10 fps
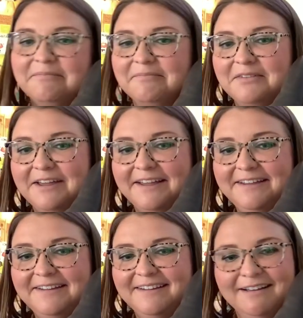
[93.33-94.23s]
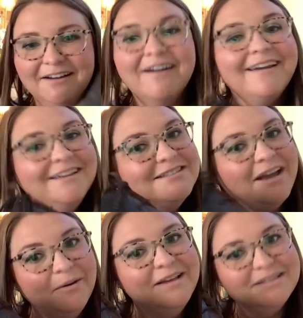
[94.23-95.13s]
Okay. All right,
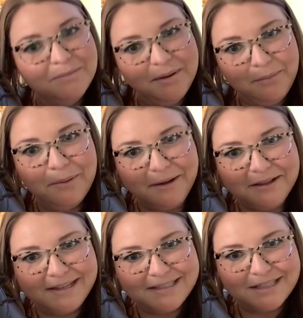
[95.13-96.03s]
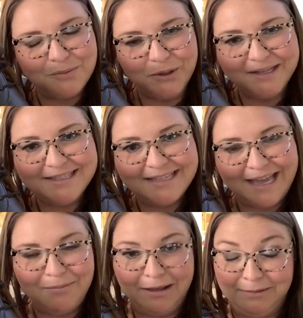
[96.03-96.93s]
so some people in my class this morning
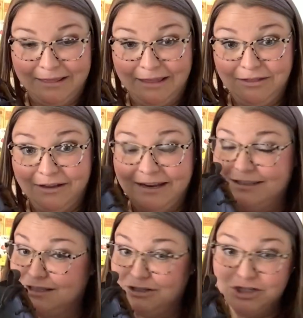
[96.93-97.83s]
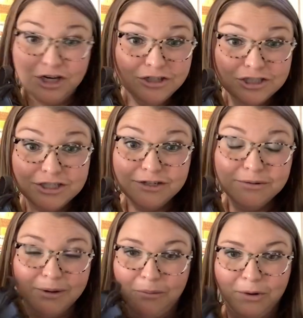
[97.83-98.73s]
said maybe they thought it's a church shoe
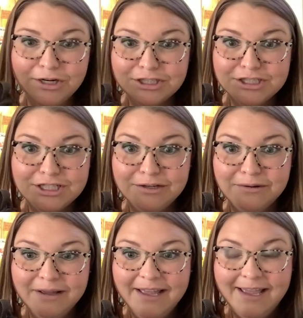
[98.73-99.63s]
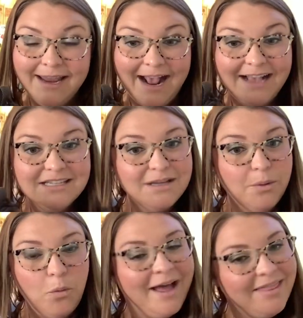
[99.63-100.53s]
or a work shoe, and I asked
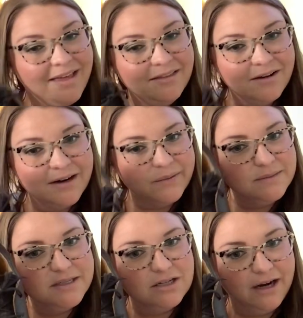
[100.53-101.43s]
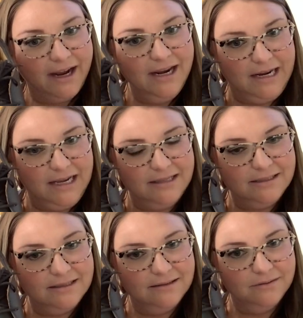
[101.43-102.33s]
them why they thought it was Mr.
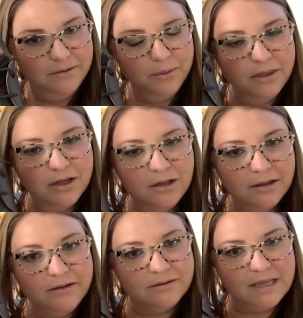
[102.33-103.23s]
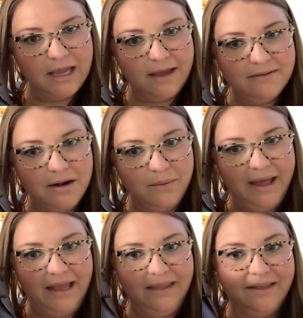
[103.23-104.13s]
Andy's. What were the clues that gave that
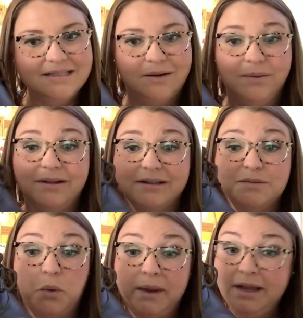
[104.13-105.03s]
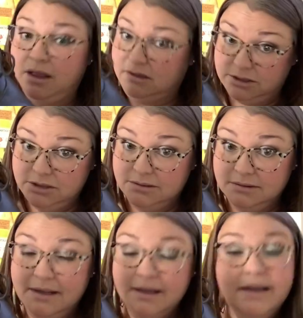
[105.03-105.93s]
away? And they said, well, it's boy colors.
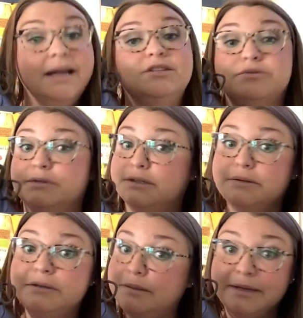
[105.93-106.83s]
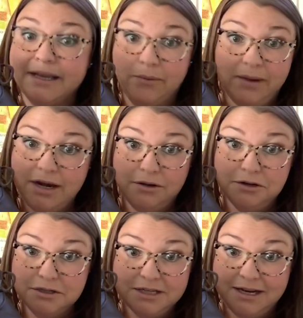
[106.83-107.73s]
It's really, really big, and we know
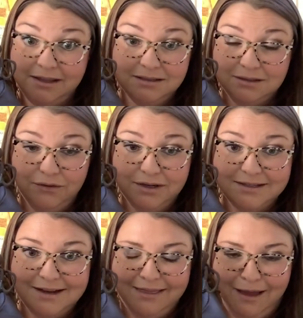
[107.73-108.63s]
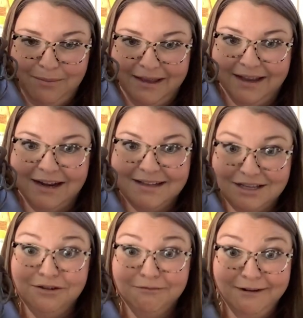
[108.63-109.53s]
yours and Ellis's foot is not that big. And I
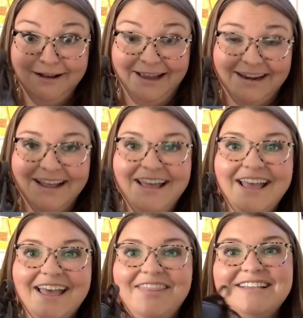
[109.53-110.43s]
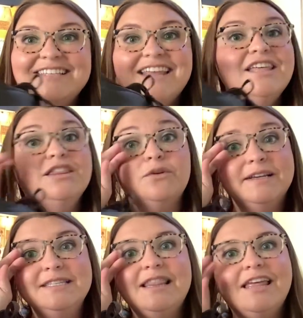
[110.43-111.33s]
said, you're right. And they said that the
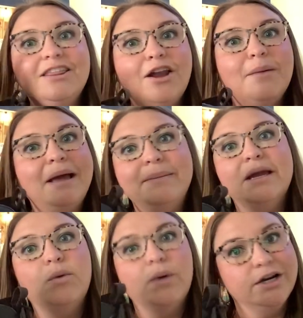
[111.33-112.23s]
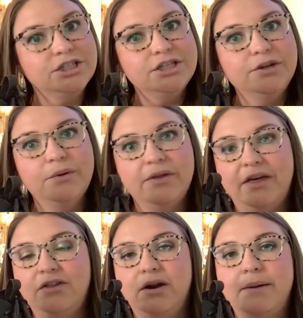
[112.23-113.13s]
reason they thought it might be a work shoe or they
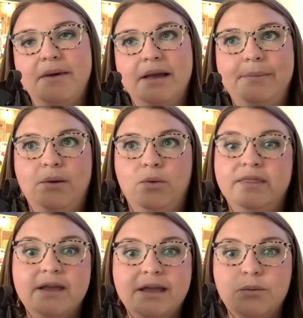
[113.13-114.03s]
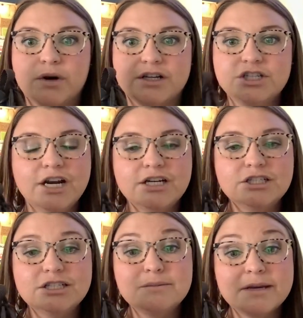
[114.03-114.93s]
thought it might be one that he wore to church
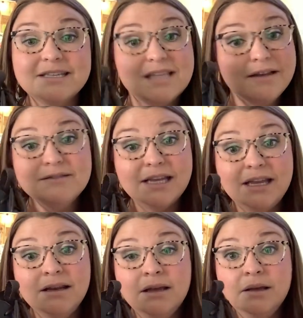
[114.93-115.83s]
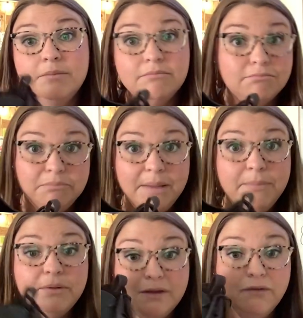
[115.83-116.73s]
is because they've seen
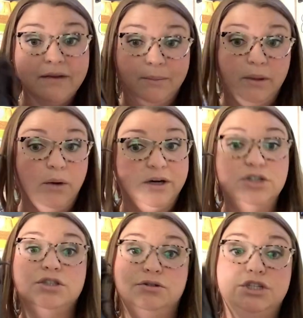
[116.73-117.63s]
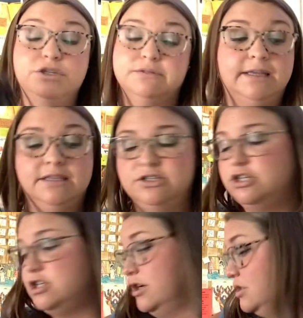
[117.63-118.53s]
people in their family wear shoes like this to
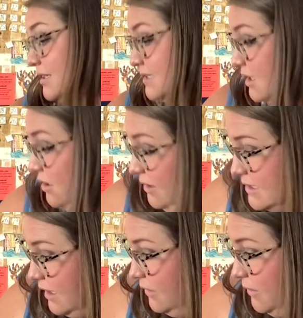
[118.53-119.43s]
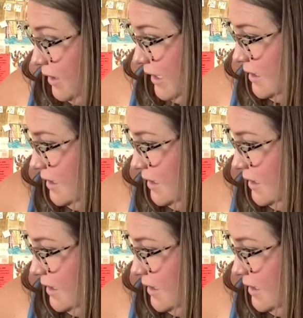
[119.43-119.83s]
church. And I said, you're exactly right.